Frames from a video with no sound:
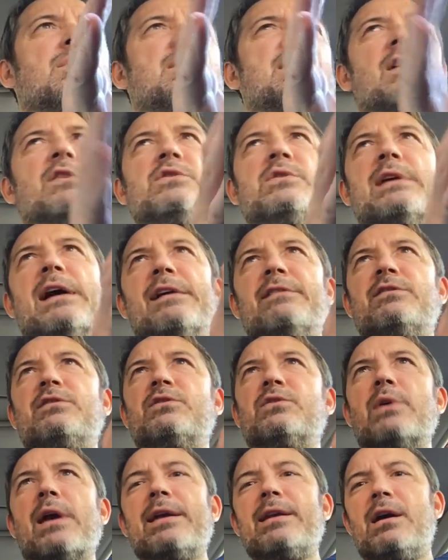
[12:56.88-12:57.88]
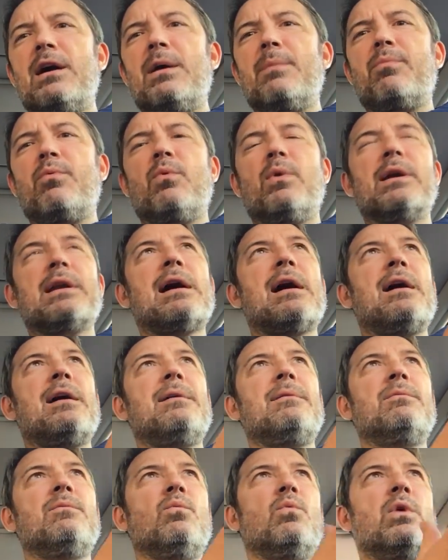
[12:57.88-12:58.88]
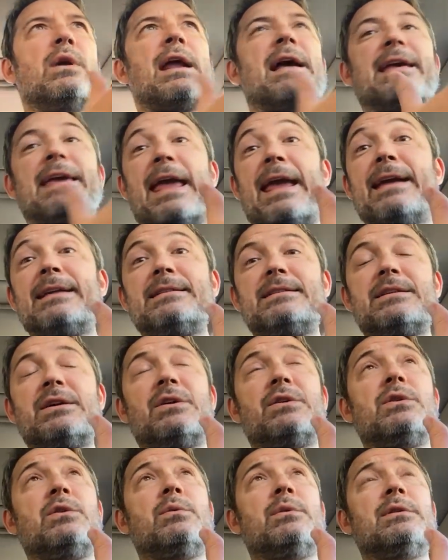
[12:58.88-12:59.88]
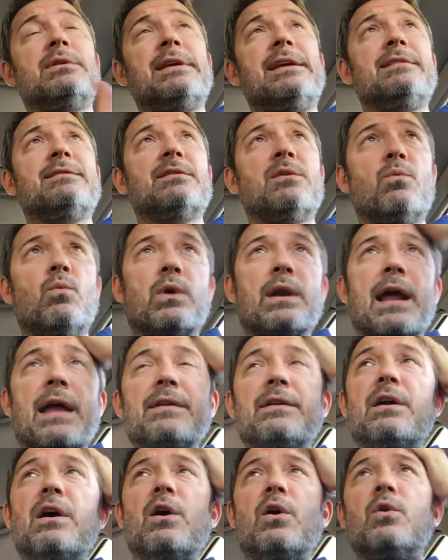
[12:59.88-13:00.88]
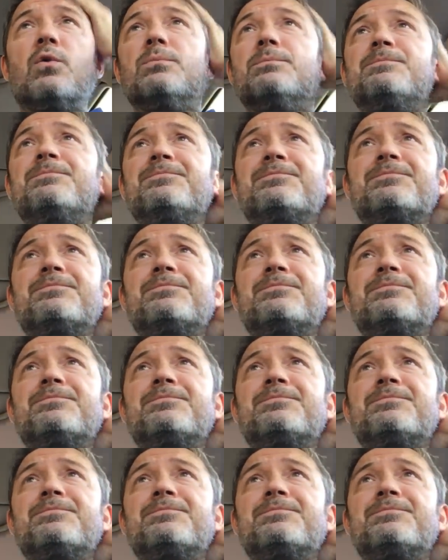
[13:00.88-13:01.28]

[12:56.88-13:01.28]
tell you guys straight up what I what I can tell you, at least, and what I know